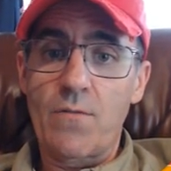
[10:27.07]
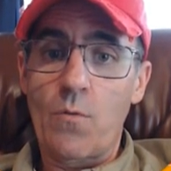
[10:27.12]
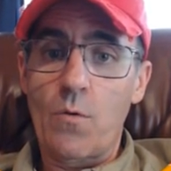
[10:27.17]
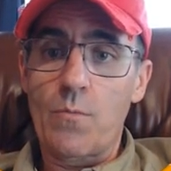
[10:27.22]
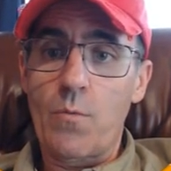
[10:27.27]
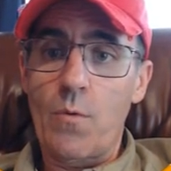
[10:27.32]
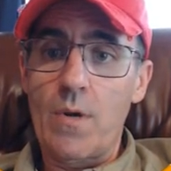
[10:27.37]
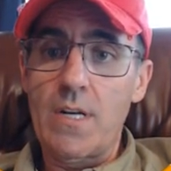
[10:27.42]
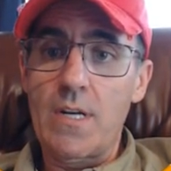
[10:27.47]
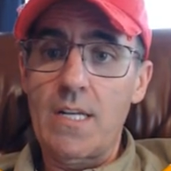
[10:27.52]

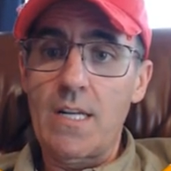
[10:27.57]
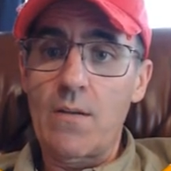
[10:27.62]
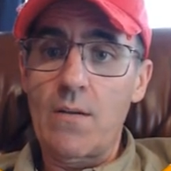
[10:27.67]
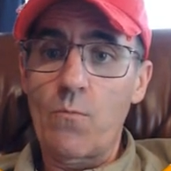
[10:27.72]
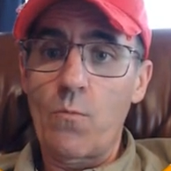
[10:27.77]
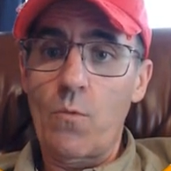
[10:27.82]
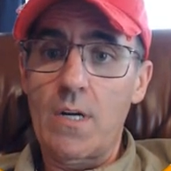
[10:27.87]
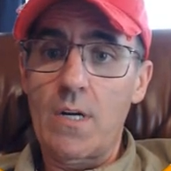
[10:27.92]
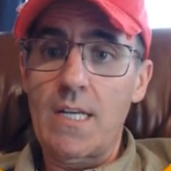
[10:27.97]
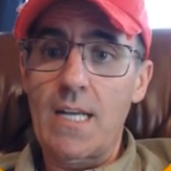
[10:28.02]
That's a
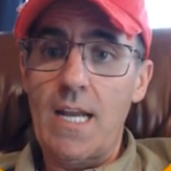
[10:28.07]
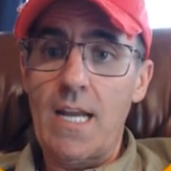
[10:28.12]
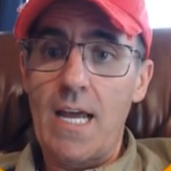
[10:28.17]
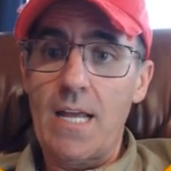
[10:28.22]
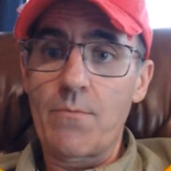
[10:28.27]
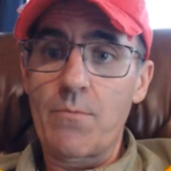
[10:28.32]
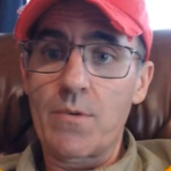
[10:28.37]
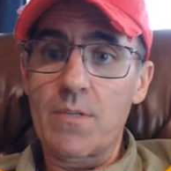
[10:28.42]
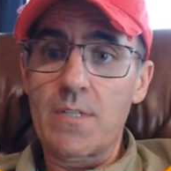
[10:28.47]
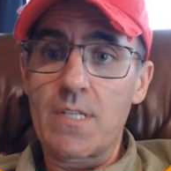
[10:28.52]

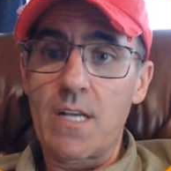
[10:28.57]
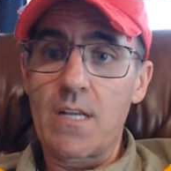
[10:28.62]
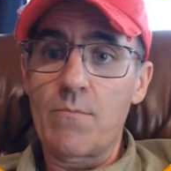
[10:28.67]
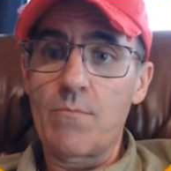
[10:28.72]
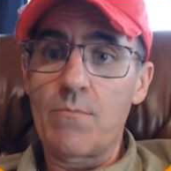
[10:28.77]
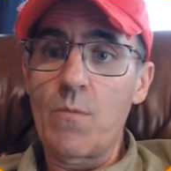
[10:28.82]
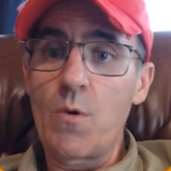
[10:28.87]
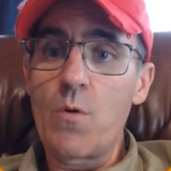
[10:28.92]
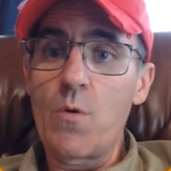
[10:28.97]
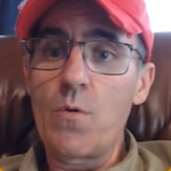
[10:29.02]

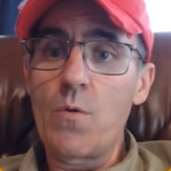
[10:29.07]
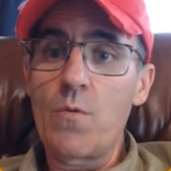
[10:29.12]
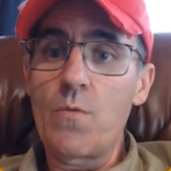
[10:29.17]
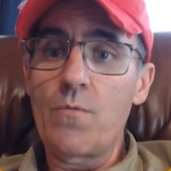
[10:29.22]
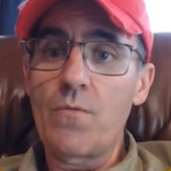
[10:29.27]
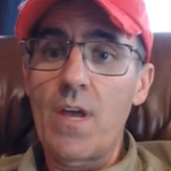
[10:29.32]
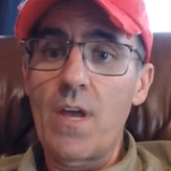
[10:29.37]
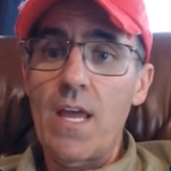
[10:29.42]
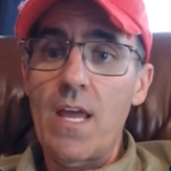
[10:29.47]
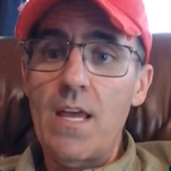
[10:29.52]
4.19%
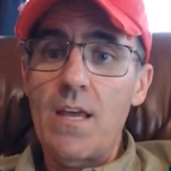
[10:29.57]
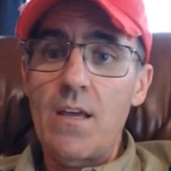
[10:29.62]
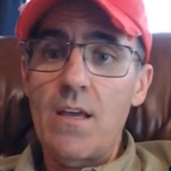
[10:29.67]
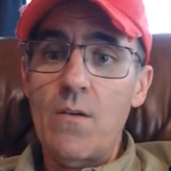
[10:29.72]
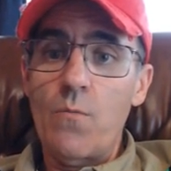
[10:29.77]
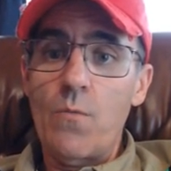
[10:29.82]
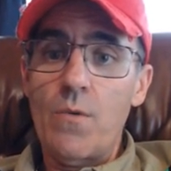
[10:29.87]
move